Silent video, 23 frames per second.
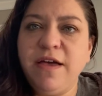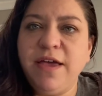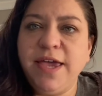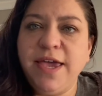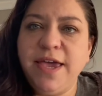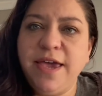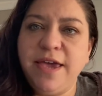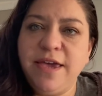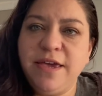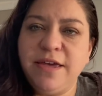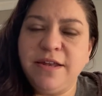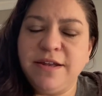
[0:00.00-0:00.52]

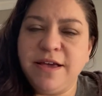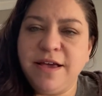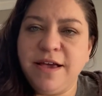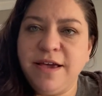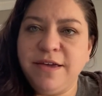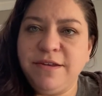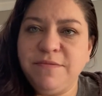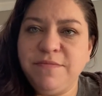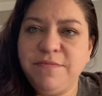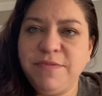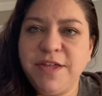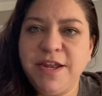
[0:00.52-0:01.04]
an
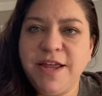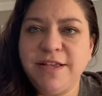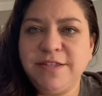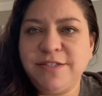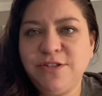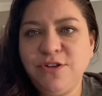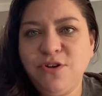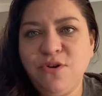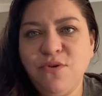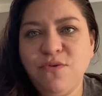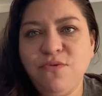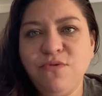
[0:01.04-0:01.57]
item that has
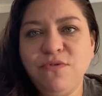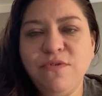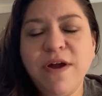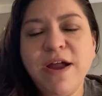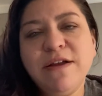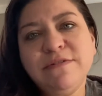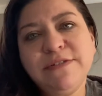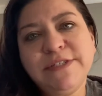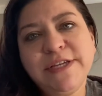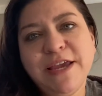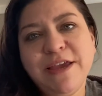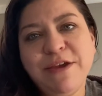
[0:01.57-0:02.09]
to go
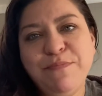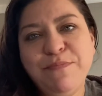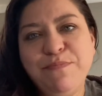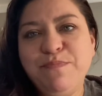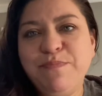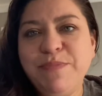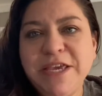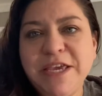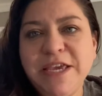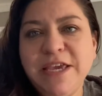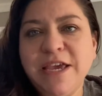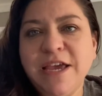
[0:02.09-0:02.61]
ground, and
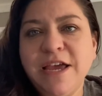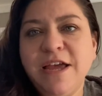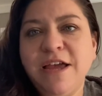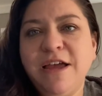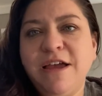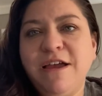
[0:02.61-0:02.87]
B,